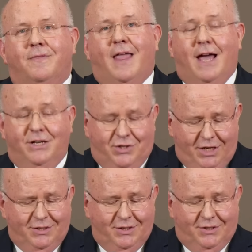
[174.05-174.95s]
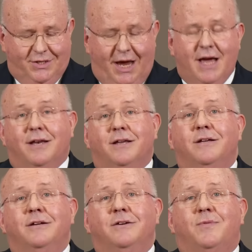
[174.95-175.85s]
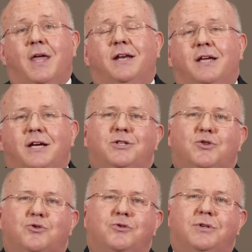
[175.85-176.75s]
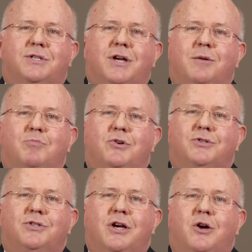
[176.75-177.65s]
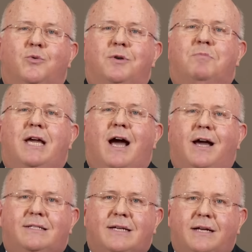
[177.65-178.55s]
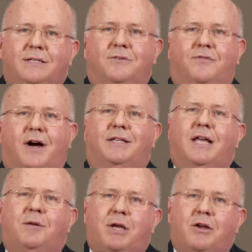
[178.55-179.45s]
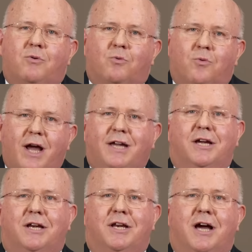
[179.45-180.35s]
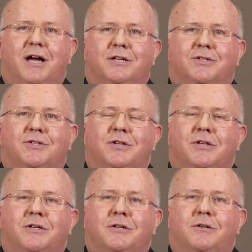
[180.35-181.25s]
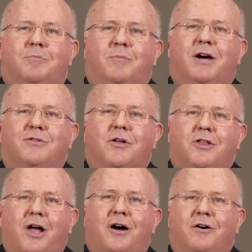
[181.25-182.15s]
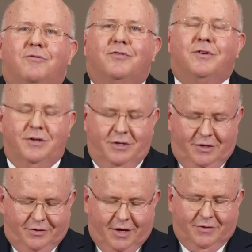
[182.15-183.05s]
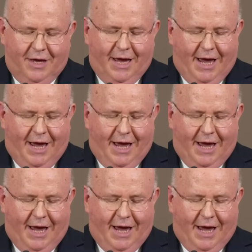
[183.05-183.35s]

And Jesus said that his true disciples would be identified, they'd be recognized by the love that they